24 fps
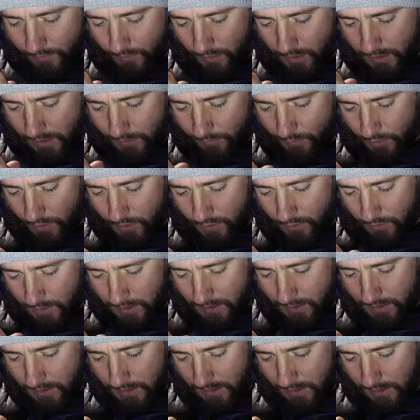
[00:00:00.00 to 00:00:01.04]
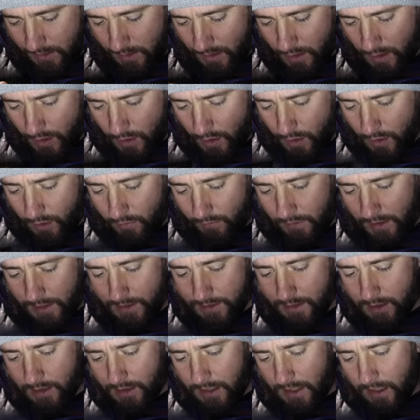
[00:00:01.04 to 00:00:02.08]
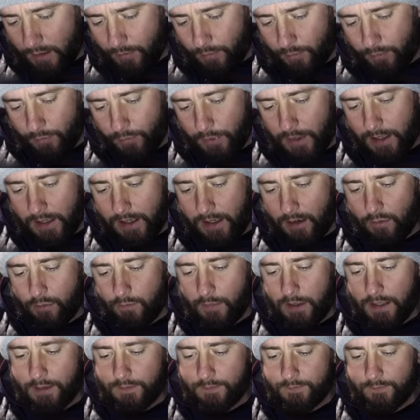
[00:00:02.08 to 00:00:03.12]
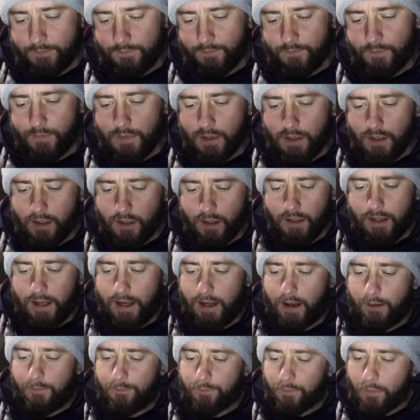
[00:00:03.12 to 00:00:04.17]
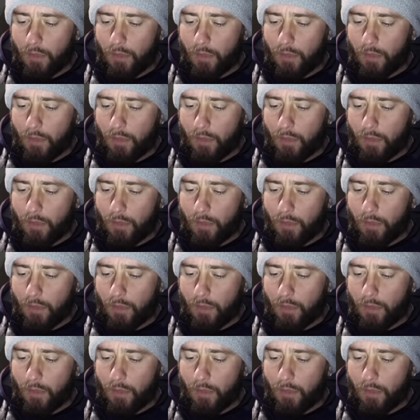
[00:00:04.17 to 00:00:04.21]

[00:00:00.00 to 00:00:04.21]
I've not had much to eat today. Right, let's just get a bit out, man. Look at that.